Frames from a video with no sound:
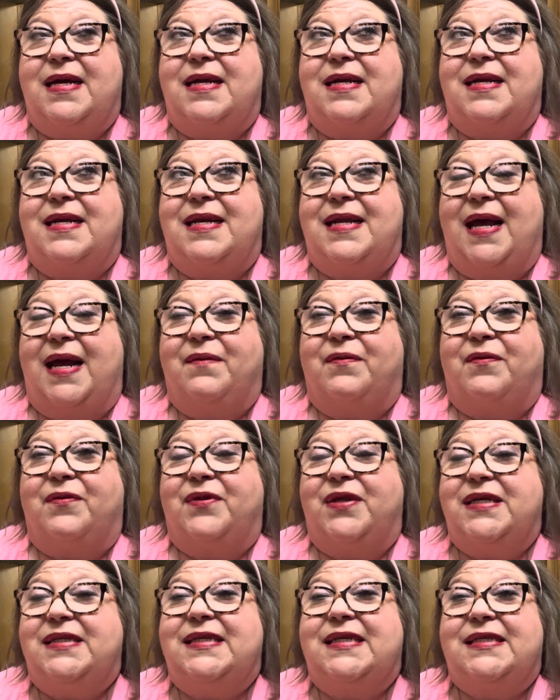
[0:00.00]
Neighbor,
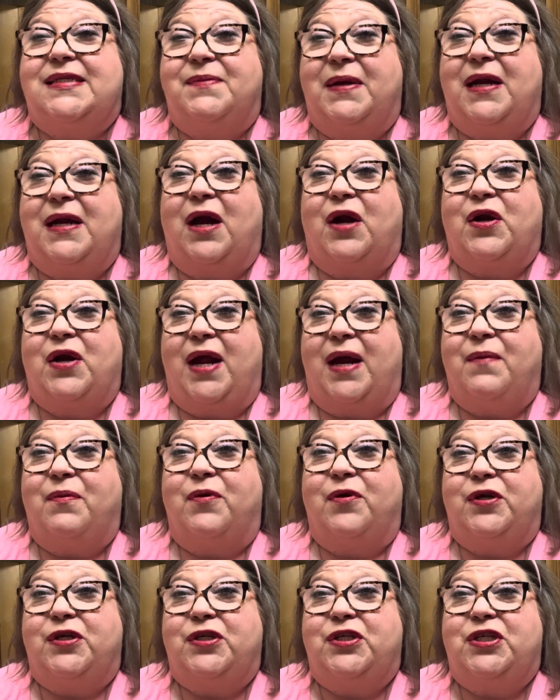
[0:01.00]
this has been our
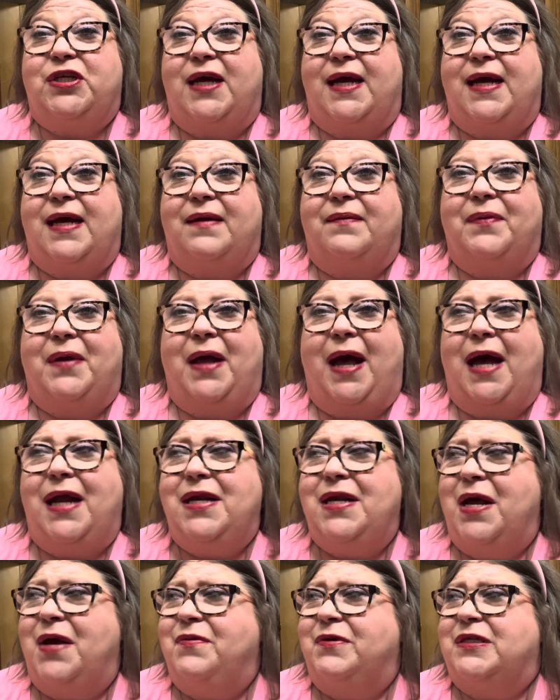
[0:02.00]
neighborhood chat. I
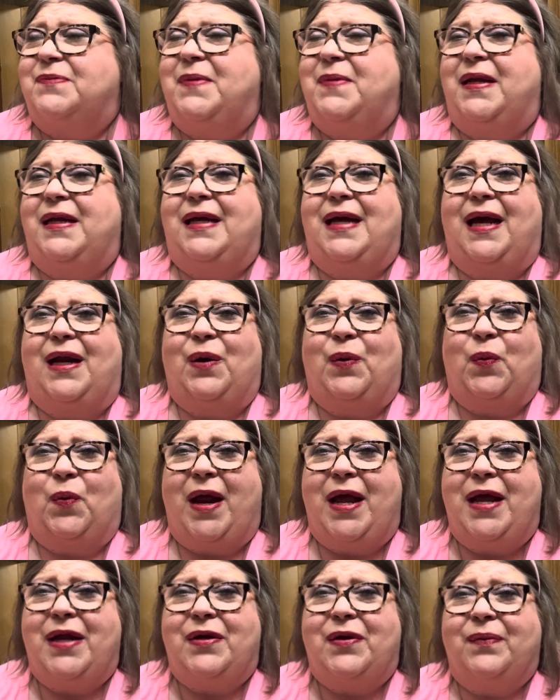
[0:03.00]
know it's been kind of
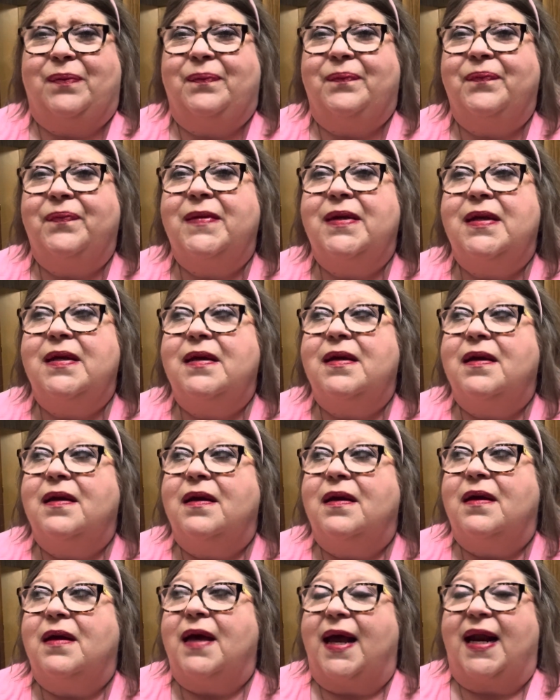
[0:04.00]
random,
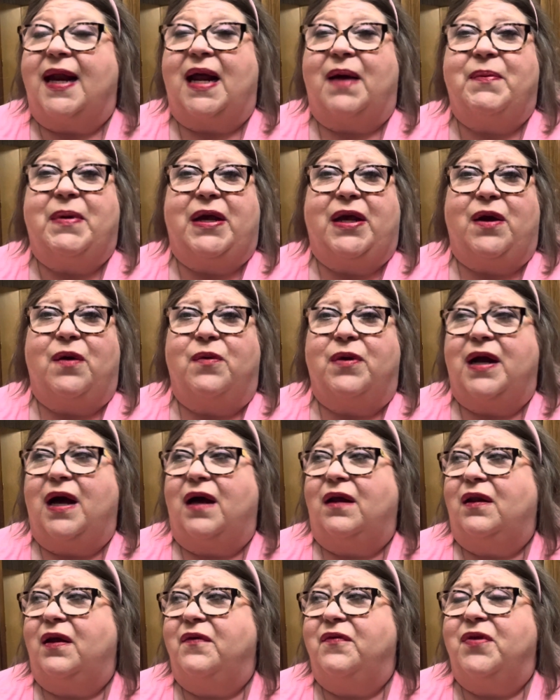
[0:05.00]
and I've been going
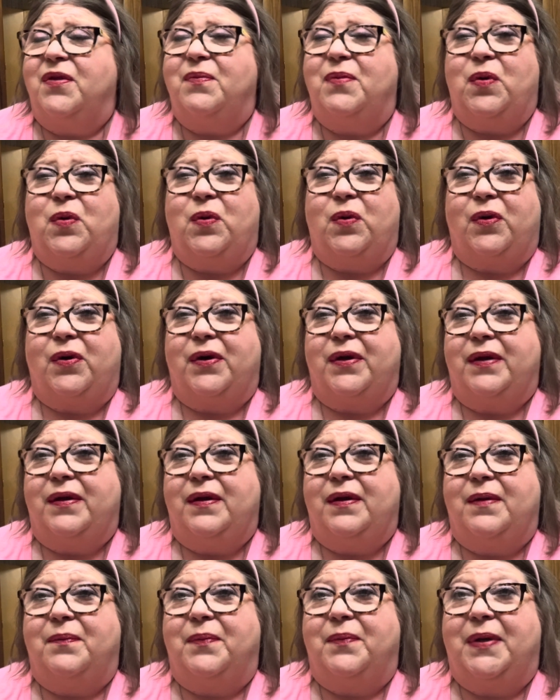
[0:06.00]
all over the board,
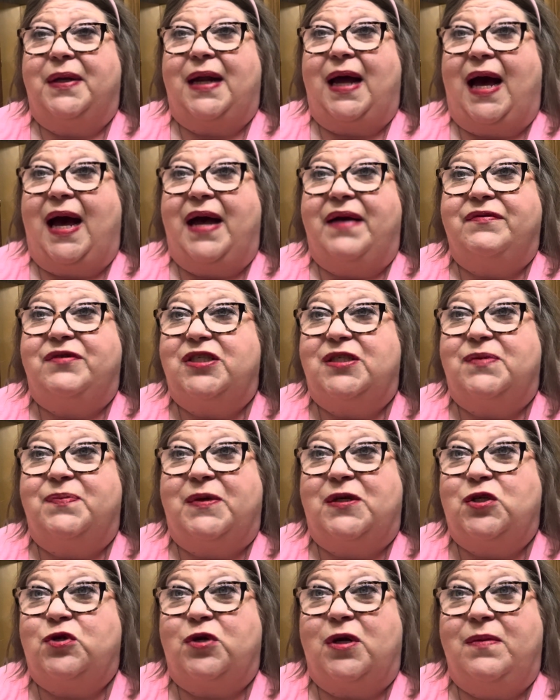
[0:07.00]
but I have just
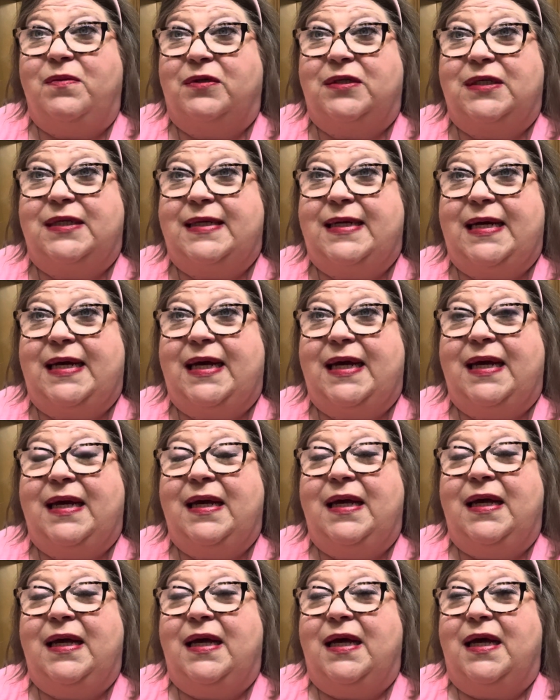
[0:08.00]
been troubled today.
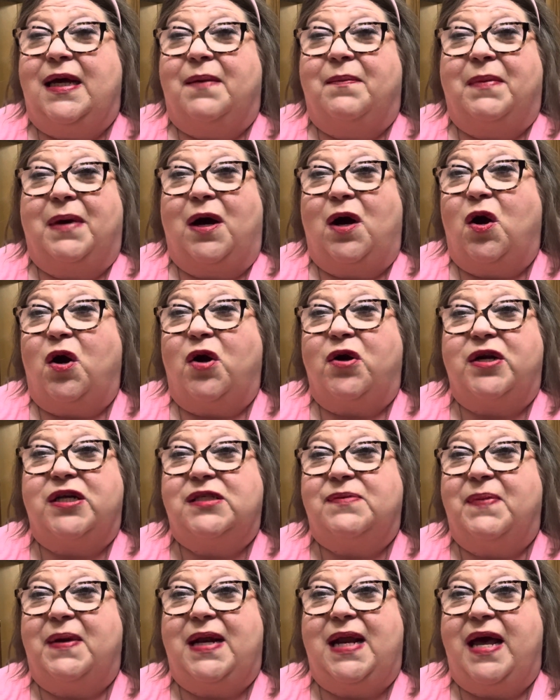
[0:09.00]
My heart
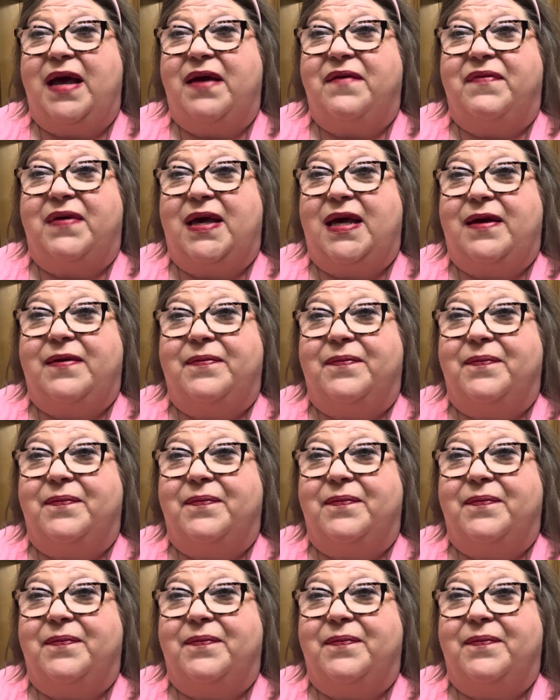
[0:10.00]
has been heavy.